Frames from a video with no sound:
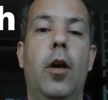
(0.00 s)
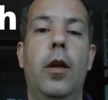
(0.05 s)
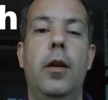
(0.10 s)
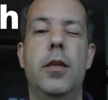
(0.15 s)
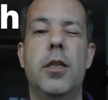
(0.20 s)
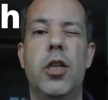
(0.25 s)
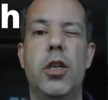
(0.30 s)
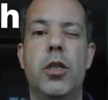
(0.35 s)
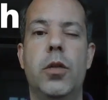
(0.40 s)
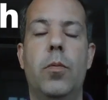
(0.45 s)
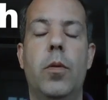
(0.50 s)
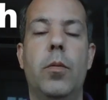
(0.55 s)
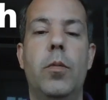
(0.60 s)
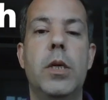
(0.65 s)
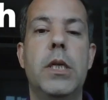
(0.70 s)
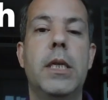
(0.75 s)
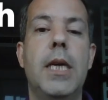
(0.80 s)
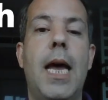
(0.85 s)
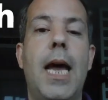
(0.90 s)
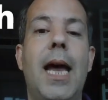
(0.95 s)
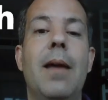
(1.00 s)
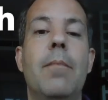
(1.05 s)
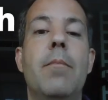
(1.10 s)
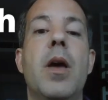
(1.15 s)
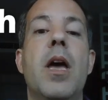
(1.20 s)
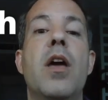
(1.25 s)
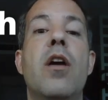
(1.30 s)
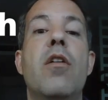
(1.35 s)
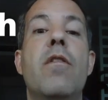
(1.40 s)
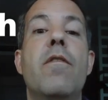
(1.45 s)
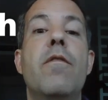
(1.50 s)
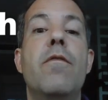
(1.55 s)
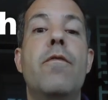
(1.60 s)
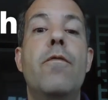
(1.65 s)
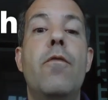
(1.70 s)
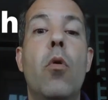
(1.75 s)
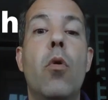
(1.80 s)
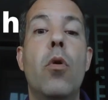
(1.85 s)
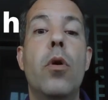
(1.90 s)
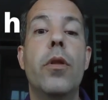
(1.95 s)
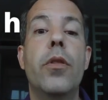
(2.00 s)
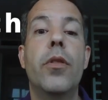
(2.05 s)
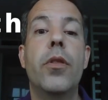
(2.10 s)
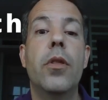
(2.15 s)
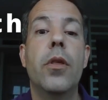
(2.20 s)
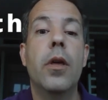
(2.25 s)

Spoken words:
Just one more time. Fourth.